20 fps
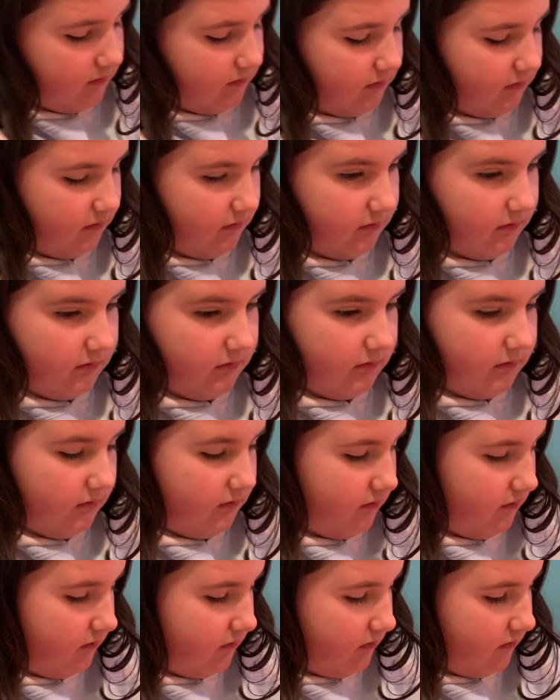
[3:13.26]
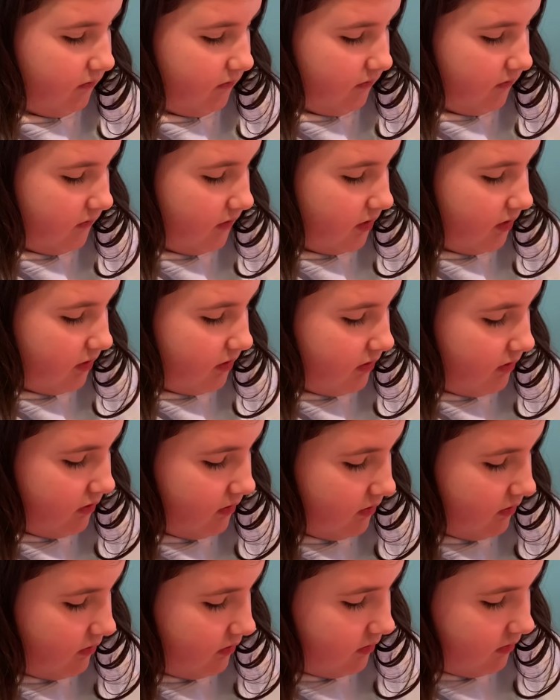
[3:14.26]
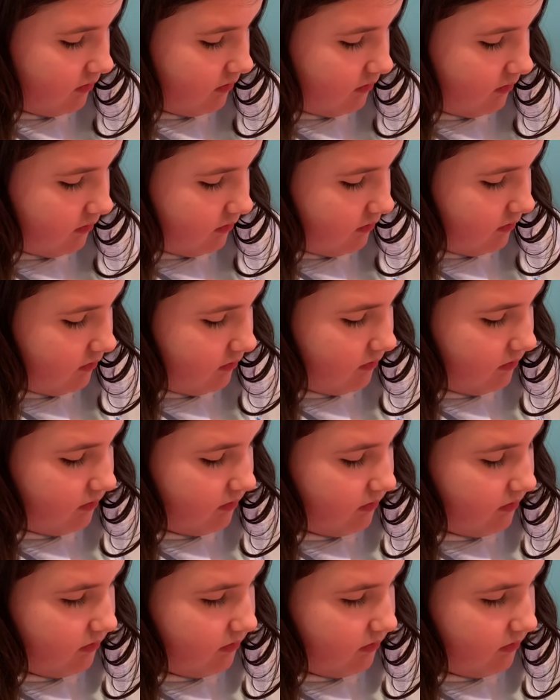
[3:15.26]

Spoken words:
Nothing is said.